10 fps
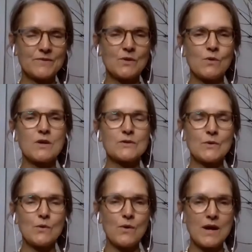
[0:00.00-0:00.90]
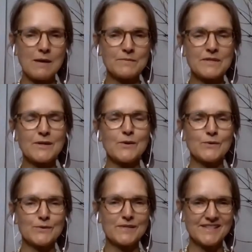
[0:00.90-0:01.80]
So our soul comes and
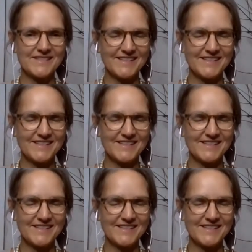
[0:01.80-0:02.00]
goes,